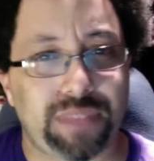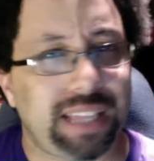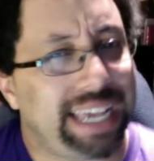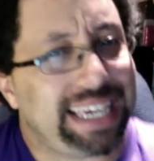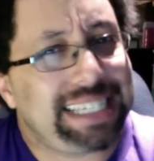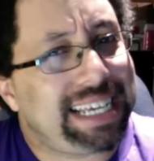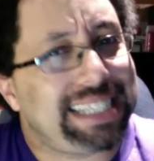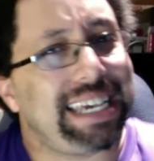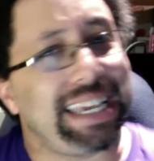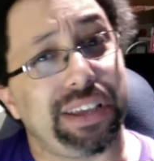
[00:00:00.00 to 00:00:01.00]
Like, he's
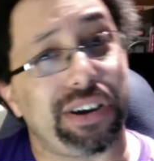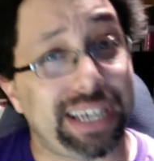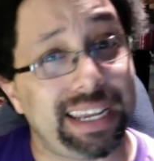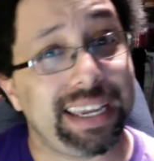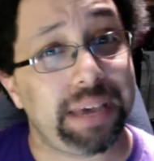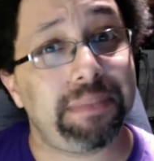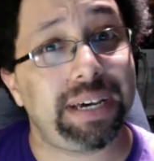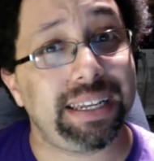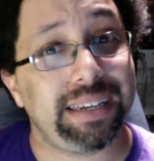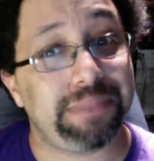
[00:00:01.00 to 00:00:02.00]
not saying they're gonna get
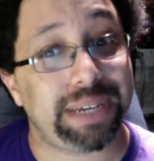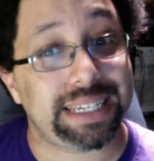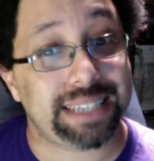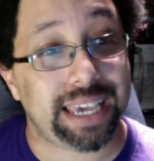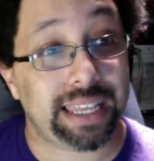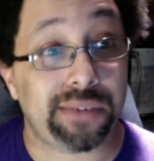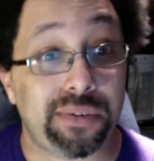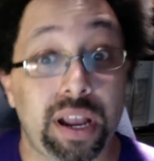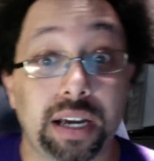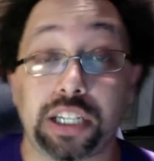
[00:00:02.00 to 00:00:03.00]
money, but he's saying that
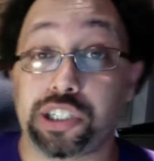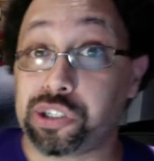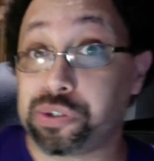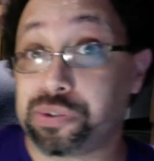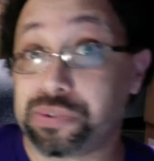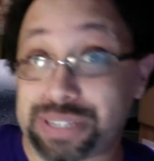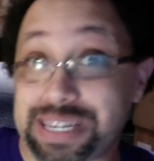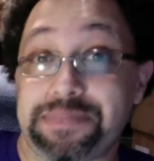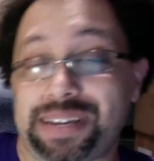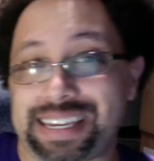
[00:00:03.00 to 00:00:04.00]
we're not gonna lose
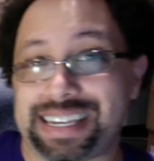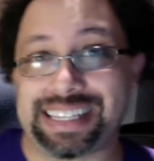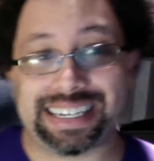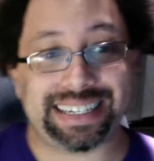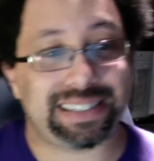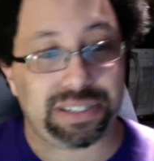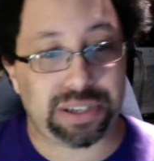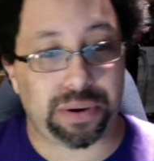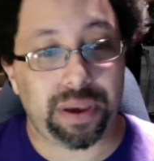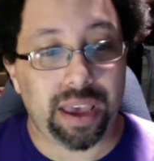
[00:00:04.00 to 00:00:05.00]
any money, at least.
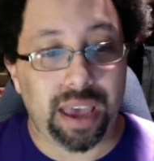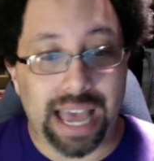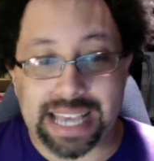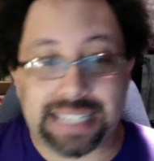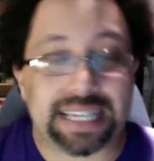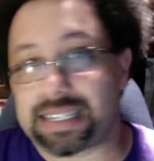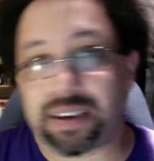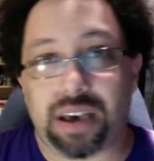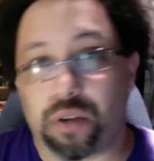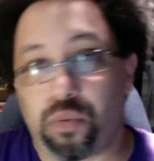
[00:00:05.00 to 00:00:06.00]
So I guess that's
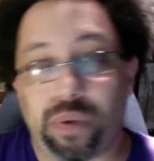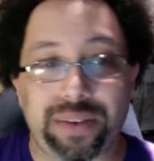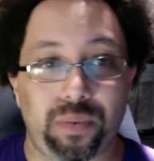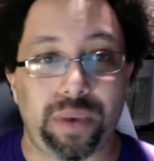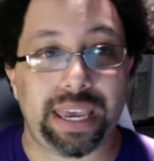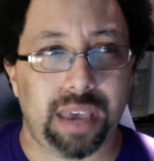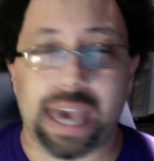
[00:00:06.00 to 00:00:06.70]
a win-win.